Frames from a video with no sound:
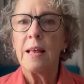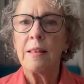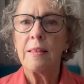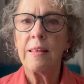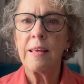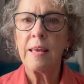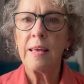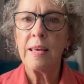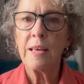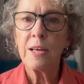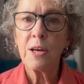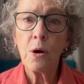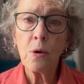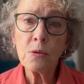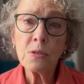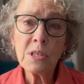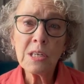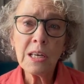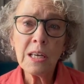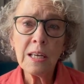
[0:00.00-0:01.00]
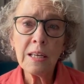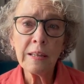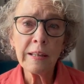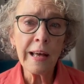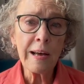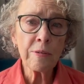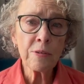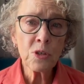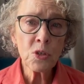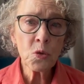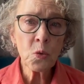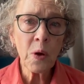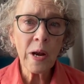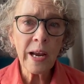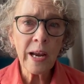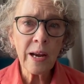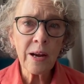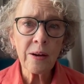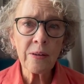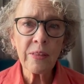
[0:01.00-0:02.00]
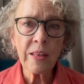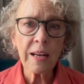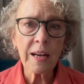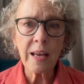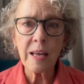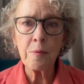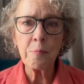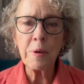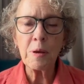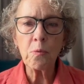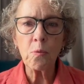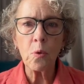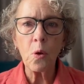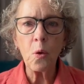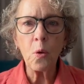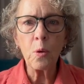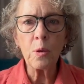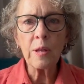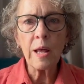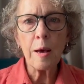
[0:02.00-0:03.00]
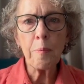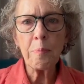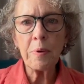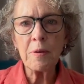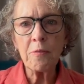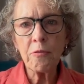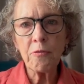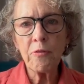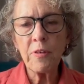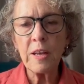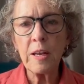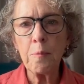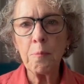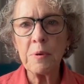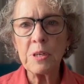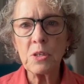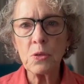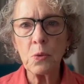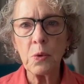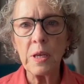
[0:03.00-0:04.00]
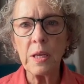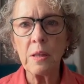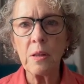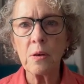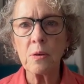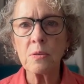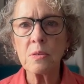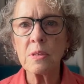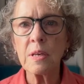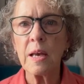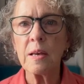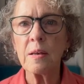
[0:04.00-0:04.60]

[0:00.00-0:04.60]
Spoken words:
the cozy loungewear that can be rolled up and fit in between those